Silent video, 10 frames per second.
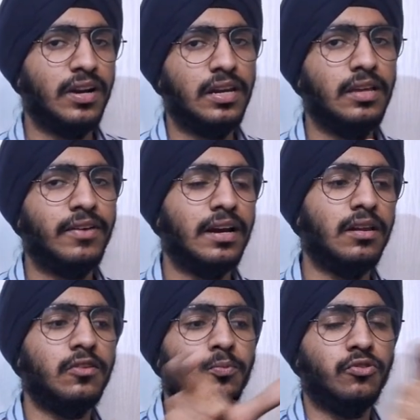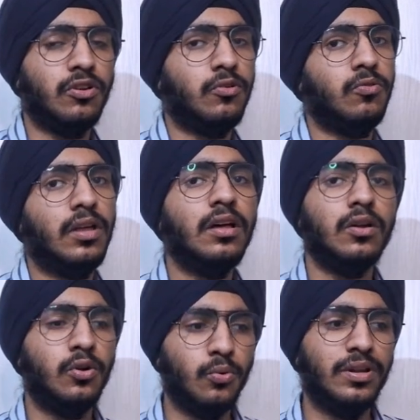When D vector is pushed into the
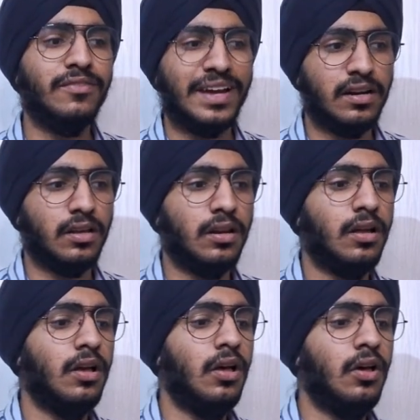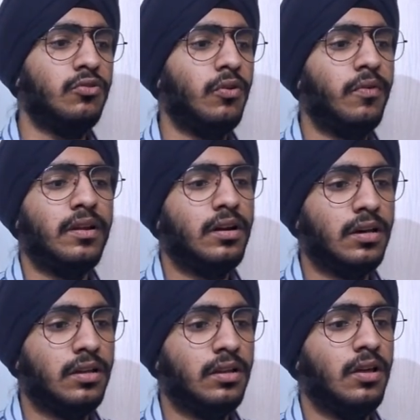2D vector, so we will
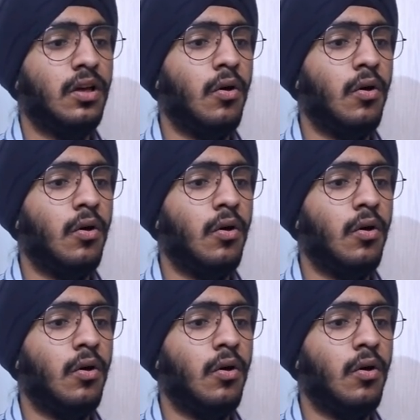return.